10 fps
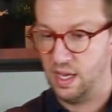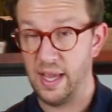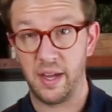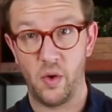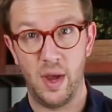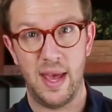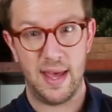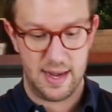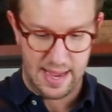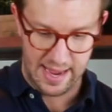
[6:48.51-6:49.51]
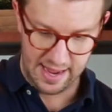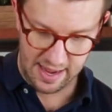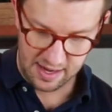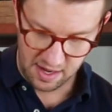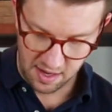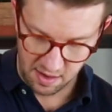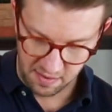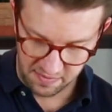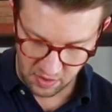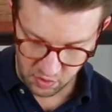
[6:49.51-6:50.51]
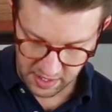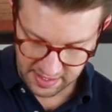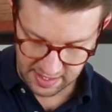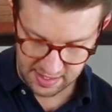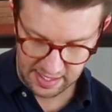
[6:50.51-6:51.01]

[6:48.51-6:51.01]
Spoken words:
And go ahead and fold these in